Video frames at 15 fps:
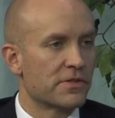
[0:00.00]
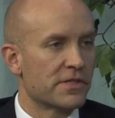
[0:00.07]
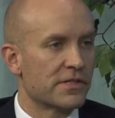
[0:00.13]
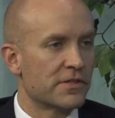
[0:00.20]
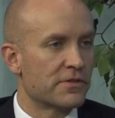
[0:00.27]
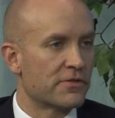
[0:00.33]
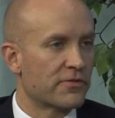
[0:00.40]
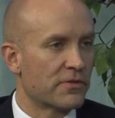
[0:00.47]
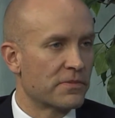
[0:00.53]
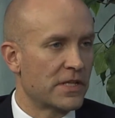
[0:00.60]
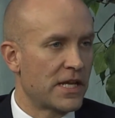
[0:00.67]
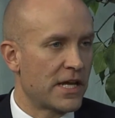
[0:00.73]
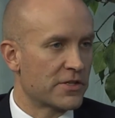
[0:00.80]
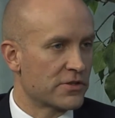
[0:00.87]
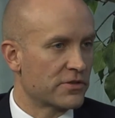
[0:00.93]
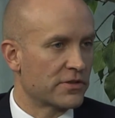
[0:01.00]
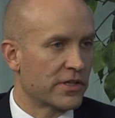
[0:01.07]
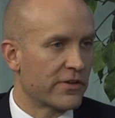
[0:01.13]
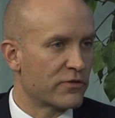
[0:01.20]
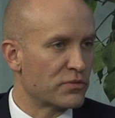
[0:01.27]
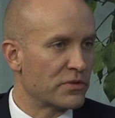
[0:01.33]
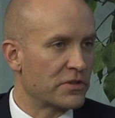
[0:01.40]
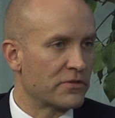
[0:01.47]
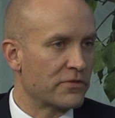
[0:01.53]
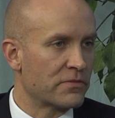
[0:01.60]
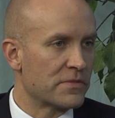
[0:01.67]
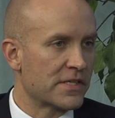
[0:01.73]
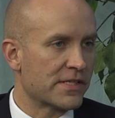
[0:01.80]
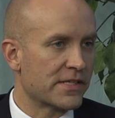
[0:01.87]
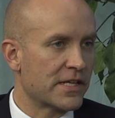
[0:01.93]
us either from the national government or
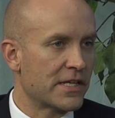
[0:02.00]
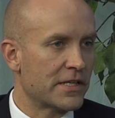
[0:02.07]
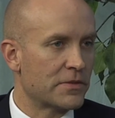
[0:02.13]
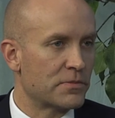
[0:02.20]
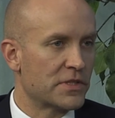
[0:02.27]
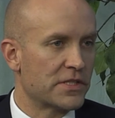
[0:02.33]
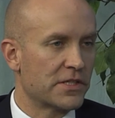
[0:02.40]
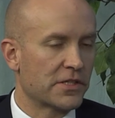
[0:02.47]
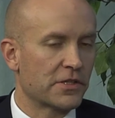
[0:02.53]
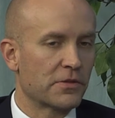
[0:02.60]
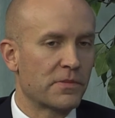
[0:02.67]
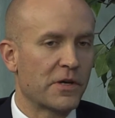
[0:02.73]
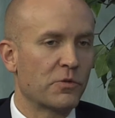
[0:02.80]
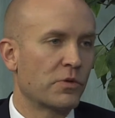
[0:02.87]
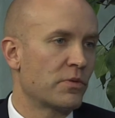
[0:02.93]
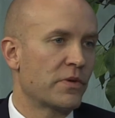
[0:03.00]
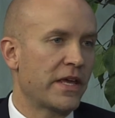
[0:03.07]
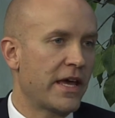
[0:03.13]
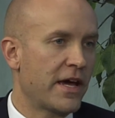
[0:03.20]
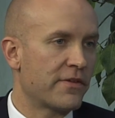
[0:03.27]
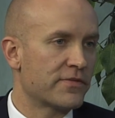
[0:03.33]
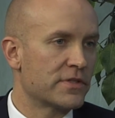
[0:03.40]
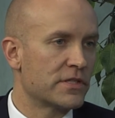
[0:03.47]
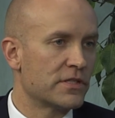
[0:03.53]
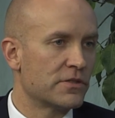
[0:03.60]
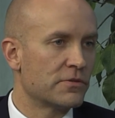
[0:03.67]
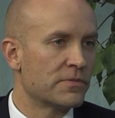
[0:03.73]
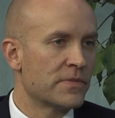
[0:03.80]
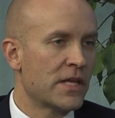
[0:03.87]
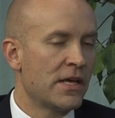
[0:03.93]
from the state in particular about what we have to
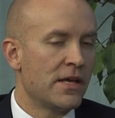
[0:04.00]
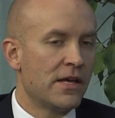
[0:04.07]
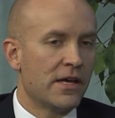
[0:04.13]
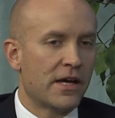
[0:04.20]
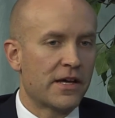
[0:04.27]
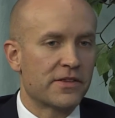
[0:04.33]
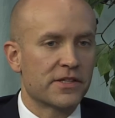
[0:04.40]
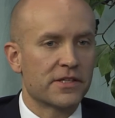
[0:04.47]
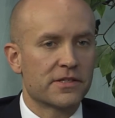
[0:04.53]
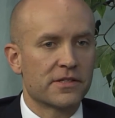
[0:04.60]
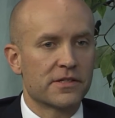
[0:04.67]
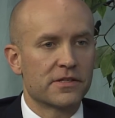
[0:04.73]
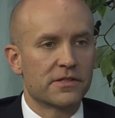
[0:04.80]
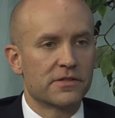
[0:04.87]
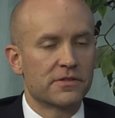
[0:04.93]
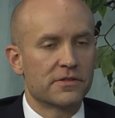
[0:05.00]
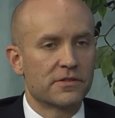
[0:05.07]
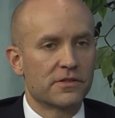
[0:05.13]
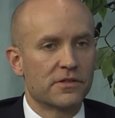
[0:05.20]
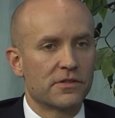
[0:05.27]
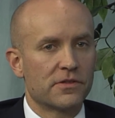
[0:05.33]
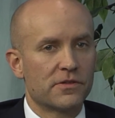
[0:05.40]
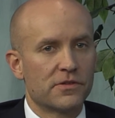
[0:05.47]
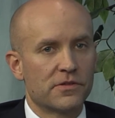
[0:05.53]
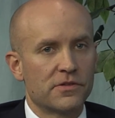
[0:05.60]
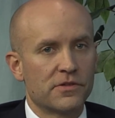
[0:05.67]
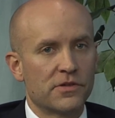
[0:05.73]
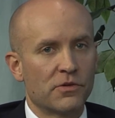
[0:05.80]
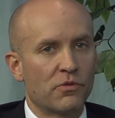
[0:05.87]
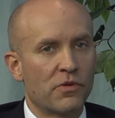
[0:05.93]
do. I think the
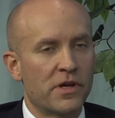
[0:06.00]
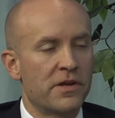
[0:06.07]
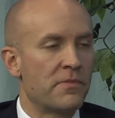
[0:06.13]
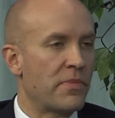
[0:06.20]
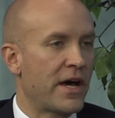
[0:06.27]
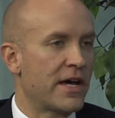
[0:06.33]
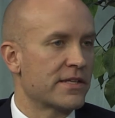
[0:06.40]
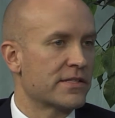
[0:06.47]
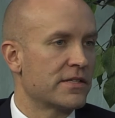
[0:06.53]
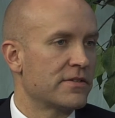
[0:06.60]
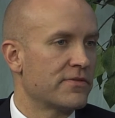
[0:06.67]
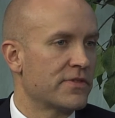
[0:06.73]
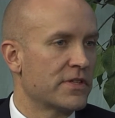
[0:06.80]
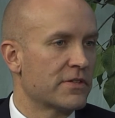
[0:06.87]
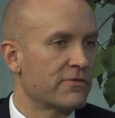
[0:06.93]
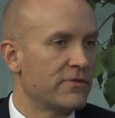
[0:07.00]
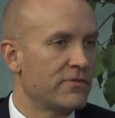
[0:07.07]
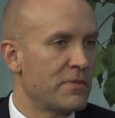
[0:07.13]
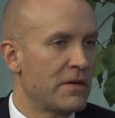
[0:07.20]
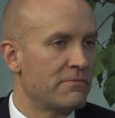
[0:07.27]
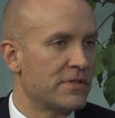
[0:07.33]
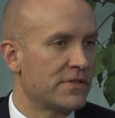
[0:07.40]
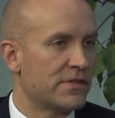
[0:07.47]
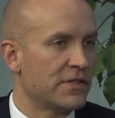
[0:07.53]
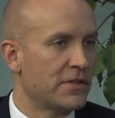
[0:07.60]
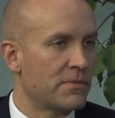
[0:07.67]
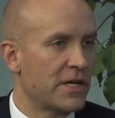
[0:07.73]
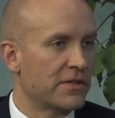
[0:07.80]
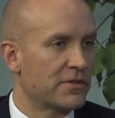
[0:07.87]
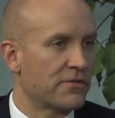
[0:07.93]
one positive thing we've maybe seen
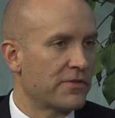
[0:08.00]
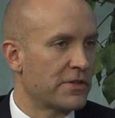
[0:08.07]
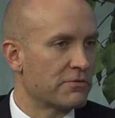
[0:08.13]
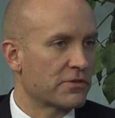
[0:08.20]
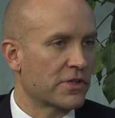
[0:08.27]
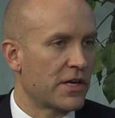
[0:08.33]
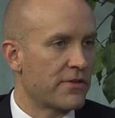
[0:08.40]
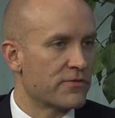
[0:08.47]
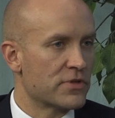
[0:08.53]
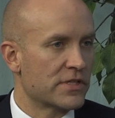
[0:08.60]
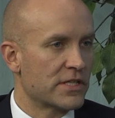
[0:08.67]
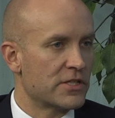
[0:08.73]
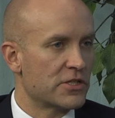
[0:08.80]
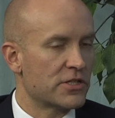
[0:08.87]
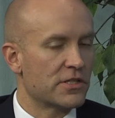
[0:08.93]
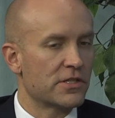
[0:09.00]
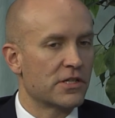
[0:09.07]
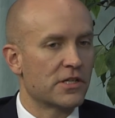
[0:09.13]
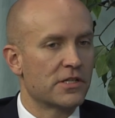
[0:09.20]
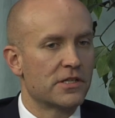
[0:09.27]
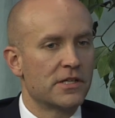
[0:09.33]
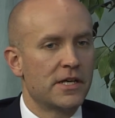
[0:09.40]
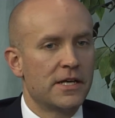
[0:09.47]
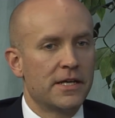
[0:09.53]
about the federal conversation on